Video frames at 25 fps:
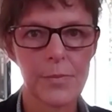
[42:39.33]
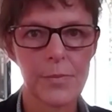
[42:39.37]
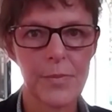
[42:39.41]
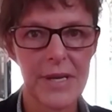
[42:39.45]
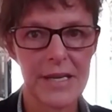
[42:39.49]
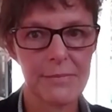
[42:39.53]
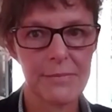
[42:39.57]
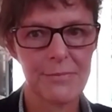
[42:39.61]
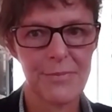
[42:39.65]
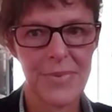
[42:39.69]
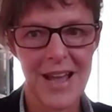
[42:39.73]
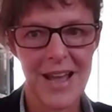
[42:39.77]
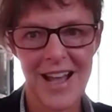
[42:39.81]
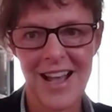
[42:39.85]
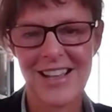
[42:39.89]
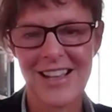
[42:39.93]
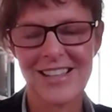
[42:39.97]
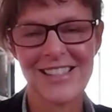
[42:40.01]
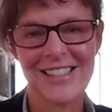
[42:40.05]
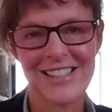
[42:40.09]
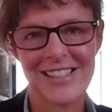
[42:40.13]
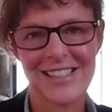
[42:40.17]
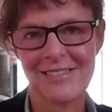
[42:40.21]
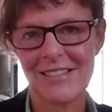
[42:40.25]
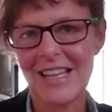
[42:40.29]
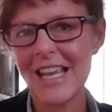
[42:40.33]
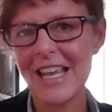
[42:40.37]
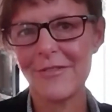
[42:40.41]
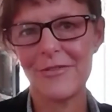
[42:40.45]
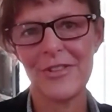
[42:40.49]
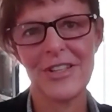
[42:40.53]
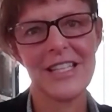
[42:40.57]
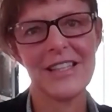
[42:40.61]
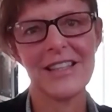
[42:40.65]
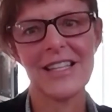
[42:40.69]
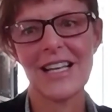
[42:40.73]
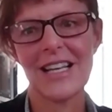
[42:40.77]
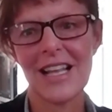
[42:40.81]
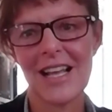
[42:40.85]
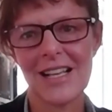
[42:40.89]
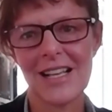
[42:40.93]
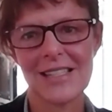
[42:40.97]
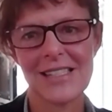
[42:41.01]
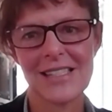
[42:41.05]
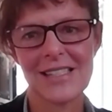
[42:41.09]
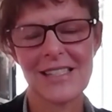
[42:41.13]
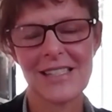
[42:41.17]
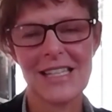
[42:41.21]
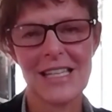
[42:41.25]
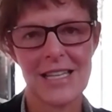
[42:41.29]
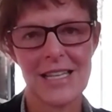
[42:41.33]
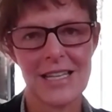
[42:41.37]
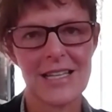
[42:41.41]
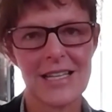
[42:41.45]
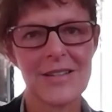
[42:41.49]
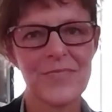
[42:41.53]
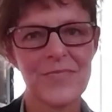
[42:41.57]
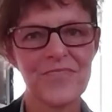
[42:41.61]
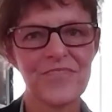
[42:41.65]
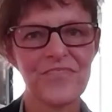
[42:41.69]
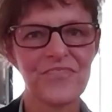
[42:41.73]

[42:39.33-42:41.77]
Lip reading: been passed even in the last year,